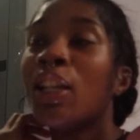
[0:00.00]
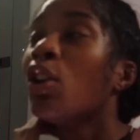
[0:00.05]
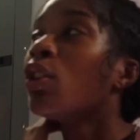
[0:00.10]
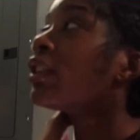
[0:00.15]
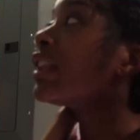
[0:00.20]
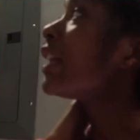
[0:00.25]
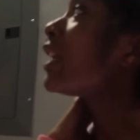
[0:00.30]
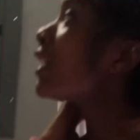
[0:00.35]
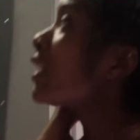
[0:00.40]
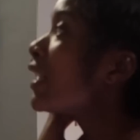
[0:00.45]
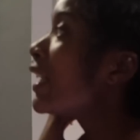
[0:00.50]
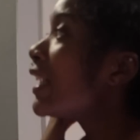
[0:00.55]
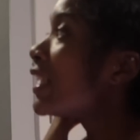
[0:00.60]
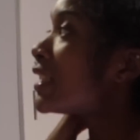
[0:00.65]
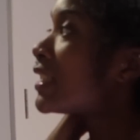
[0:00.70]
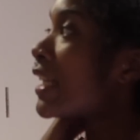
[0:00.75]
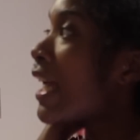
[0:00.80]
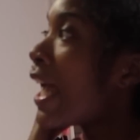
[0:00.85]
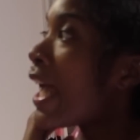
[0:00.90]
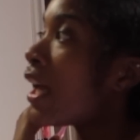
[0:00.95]
You literally
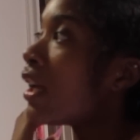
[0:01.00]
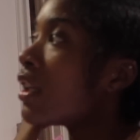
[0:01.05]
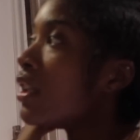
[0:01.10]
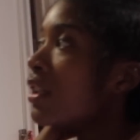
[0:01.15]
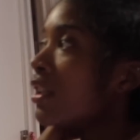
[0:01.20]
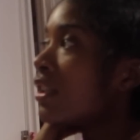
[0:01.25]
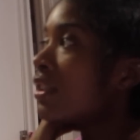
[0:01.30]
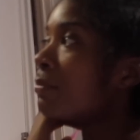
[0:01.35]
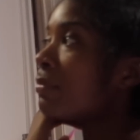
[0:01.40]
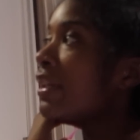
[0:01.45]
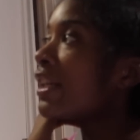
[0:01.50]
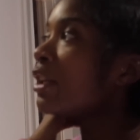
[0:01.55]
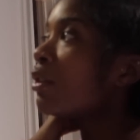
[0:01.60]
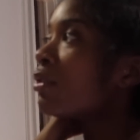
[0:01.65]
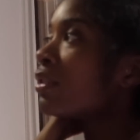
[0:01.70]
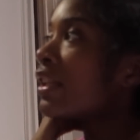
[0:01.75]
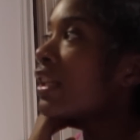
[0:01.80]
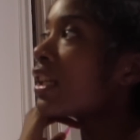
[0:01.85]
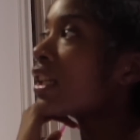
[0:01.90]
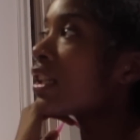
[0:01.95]
said, bro, you,
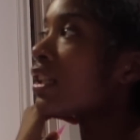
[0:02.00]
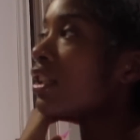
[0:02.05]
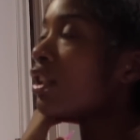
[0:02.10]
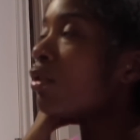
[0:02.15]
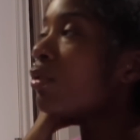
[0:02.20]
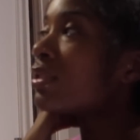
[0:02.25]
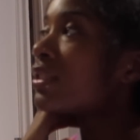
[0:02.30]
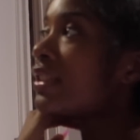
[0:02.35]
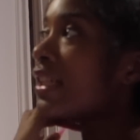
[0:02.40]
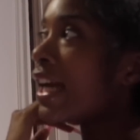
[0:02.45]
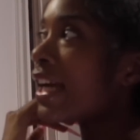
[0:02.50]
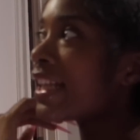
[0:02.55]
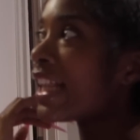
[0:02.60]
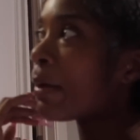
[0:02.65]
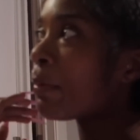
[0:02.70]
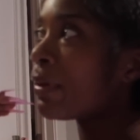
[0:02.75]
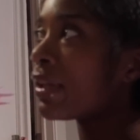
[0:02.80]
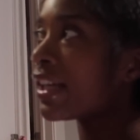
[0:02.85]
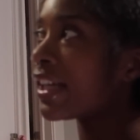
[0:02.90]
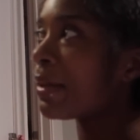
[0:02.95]
what? you said
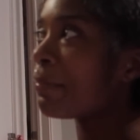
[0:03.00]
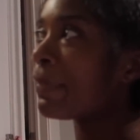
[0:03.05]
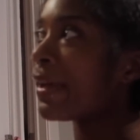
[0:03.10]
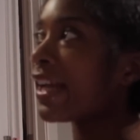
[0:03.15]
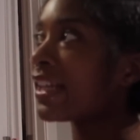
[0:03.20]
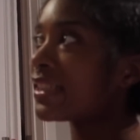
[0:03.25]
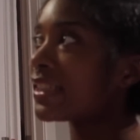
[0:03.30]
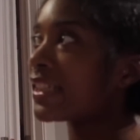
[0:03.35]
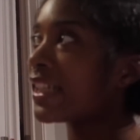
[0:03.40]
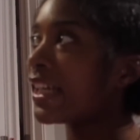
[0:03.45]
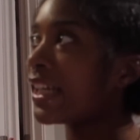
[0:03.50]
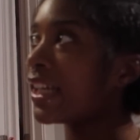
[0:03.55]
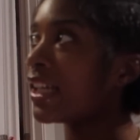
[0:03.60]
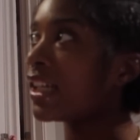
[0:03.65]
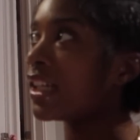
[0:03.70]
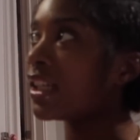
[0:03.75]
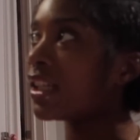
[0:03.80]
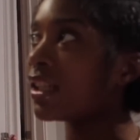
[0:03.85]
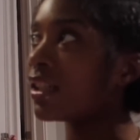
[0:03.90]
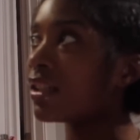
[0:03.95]
that we could get
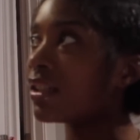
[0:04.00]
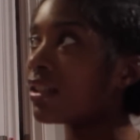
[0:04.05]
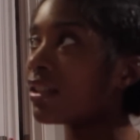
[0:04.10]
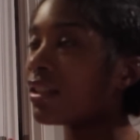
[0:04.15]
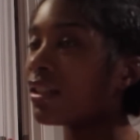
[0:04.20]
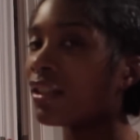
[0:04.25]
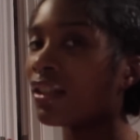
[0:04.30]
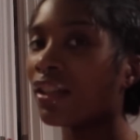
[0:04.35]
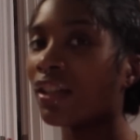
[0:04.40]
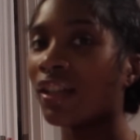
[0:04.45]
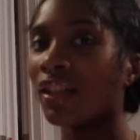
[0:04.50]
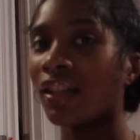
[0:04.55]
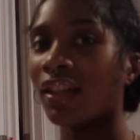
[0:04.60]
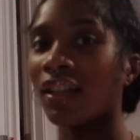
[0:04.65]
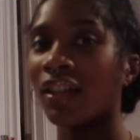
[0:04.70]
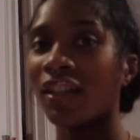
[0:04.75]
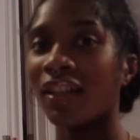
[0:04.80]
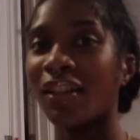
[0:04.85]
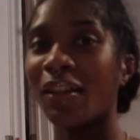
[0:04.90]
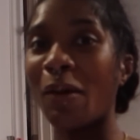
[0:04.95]
Mexican.
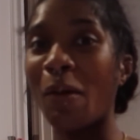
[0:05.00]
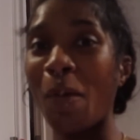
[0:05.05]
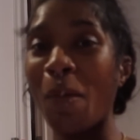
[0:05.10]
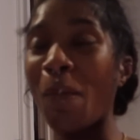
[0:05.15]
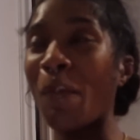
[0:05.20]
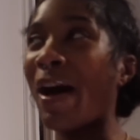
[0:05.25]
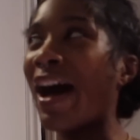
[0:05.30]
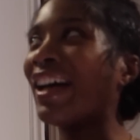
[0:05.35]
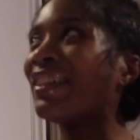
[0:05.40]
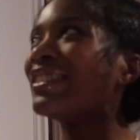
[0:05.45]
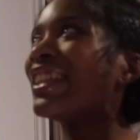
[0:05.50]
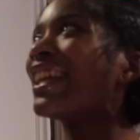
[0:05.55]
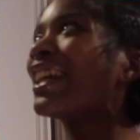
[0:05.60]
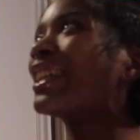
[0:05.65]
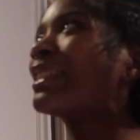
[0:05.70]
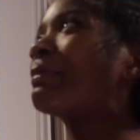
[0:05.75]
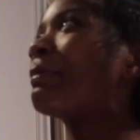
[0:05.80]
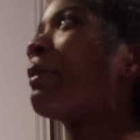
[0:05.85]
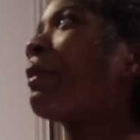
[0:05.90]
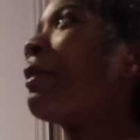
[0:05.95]
I
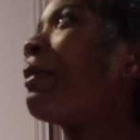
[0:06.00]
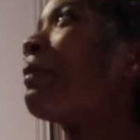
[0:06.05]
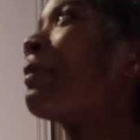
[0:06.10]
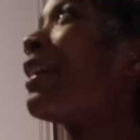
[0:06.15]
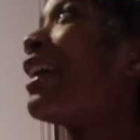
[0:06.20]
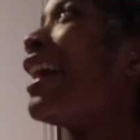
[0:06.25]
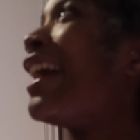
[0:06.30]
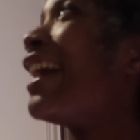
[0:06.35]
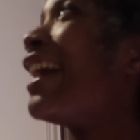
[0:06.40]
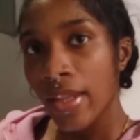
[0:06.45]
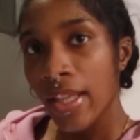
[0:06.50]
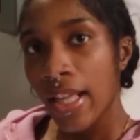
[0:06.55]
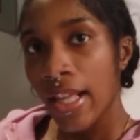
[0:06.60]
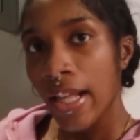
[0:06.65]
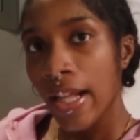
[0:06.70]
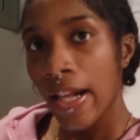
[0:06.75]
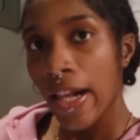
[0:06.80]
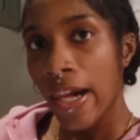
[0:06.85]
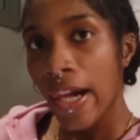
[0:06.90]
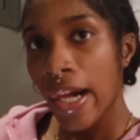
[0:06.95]
heard a swole bread. a
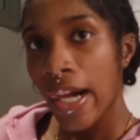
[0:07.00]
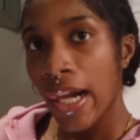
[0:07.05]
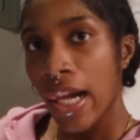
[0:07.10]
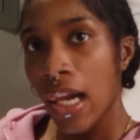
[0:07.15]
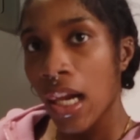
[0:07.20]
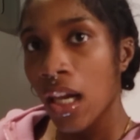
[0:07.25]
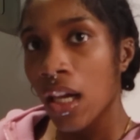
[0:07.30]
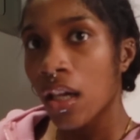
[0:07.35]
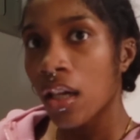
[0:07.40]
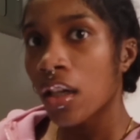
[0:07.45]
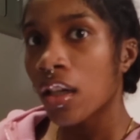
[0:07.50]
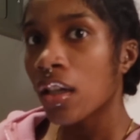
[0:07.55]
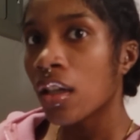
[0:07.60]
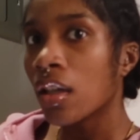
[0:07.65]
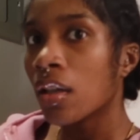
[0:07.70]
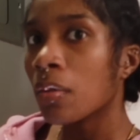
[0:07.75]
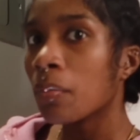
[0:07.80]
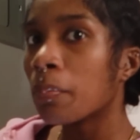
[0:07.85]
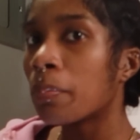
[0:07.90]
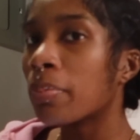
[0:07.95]
website, they obviously they don't have no
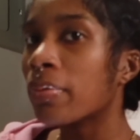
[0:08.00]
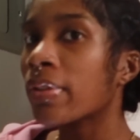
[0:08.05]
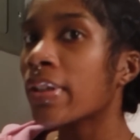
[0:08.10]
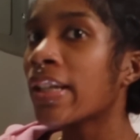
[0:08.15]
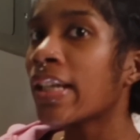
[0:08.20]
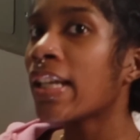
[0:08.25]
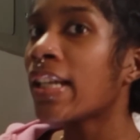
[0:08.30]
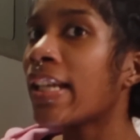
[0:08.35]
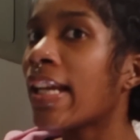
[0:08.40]
drink. Right?